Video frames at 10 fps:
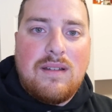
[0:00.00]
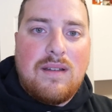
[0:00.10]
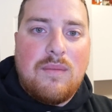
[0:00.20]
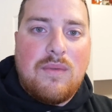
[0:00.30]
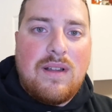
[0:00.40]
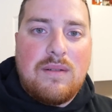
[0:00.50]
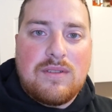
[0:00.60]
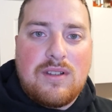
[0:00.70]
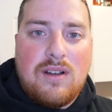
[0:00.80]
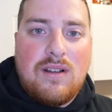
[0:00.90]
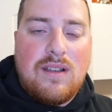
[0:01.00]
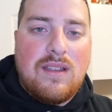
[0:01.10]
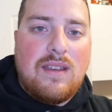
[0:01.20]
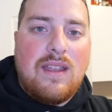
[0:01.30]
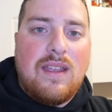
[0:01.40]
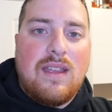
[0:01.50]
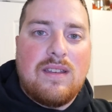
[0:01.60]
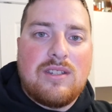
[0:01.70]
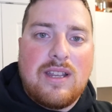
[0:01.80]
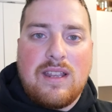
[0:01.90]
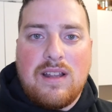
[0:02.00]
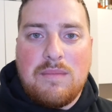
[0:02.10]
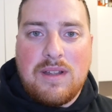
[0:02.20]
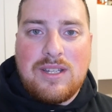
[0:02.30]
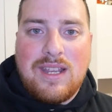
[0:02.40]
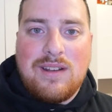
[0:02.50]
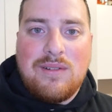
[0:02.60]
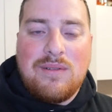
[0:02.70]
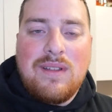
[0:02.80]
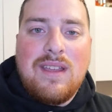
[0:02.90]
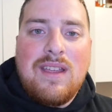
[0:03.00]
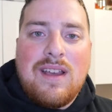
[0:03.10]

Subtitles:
while I was gone and checking out my channel.